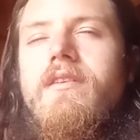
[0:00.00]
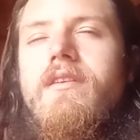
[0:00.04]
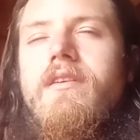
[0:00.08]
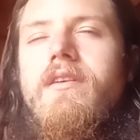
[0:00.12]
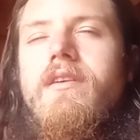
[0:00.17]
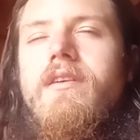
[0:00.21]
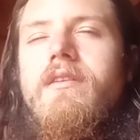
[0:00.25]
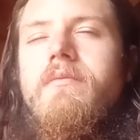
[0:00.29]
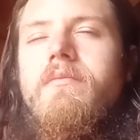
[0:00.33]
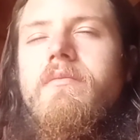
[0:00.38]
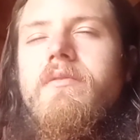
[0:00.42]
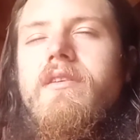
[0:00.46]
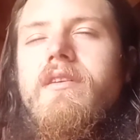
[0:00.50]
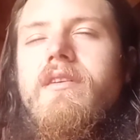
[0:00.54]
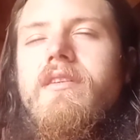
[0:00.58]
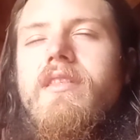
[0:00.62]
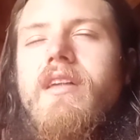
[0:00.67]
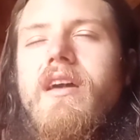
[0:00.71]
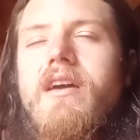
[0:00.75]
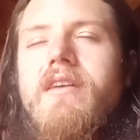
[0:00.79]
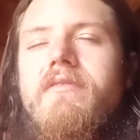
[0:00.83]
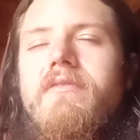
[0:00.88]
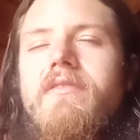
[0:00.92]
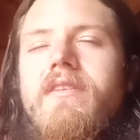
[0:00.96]
And bring
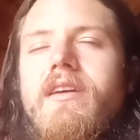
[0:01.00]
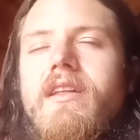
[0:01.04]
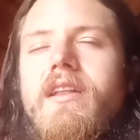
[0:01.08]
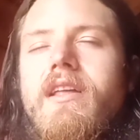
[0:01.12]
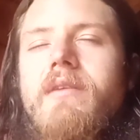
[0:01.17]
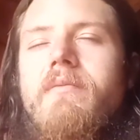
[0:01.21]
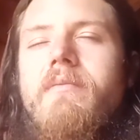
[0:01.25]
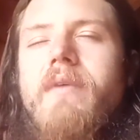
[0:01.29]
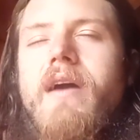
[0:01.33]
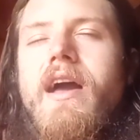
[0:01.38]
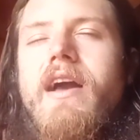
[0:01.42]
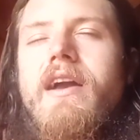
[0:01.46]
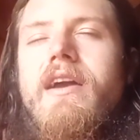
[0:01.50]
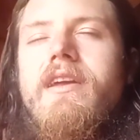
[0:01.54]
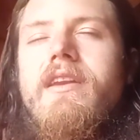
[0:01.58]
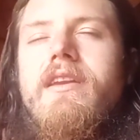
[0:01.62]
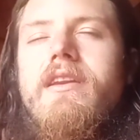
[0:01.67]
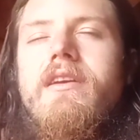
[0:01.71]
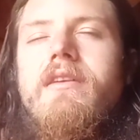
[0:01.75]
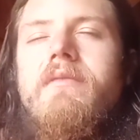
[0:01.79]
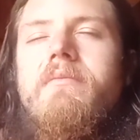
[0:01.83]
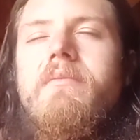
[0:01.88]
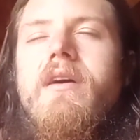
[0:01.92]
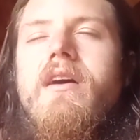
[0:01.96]
that feeling back into
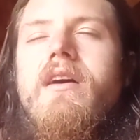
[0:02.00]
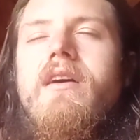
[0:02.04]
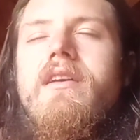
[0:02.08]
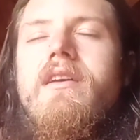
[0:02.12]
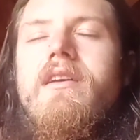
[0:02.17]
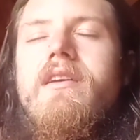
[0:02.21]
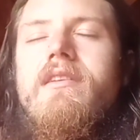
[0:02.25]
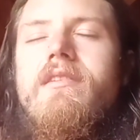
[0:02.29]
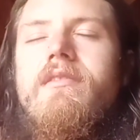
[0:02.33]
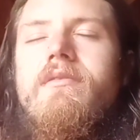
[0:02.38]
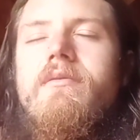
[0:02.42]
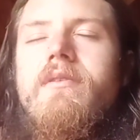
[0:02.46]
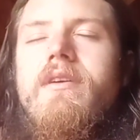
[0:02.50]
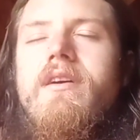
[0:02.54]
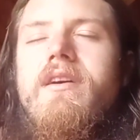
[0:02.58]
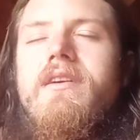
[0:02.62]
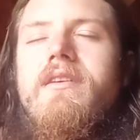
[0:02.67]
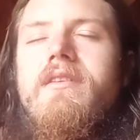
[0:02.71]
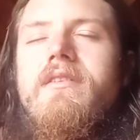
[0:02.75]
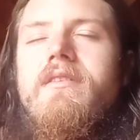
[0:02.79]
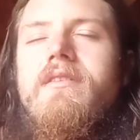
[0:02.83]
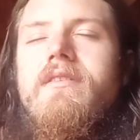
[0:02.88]
your body as well.